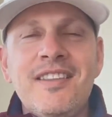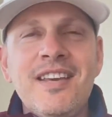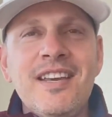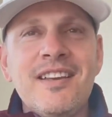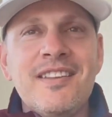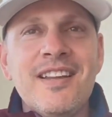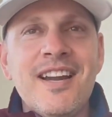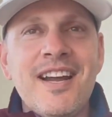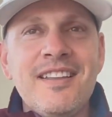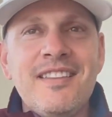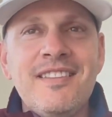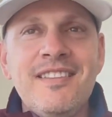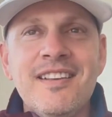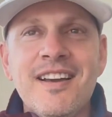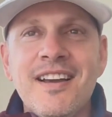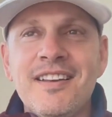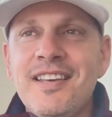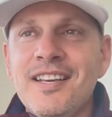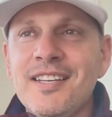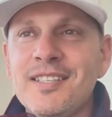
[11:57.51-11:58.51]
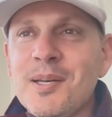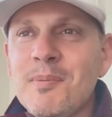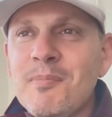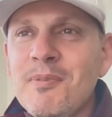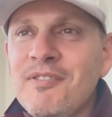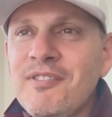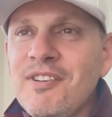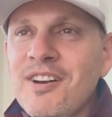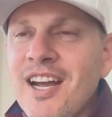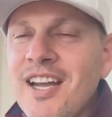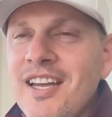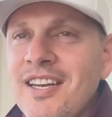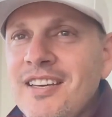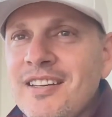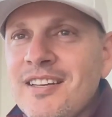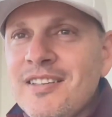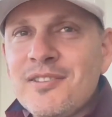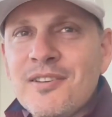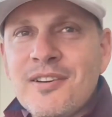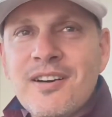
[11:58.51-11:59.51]
think that I think some of your
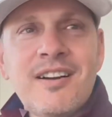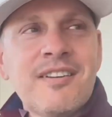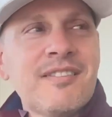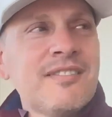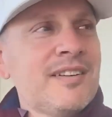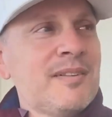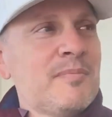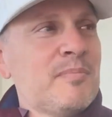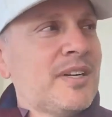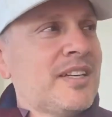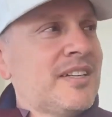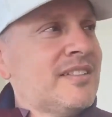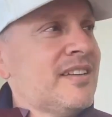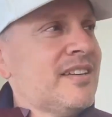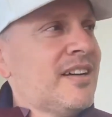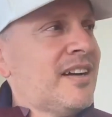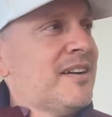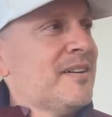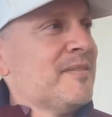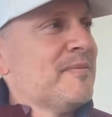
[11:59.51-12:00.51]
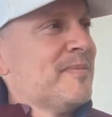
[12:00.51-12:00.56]
ideas are ugly, but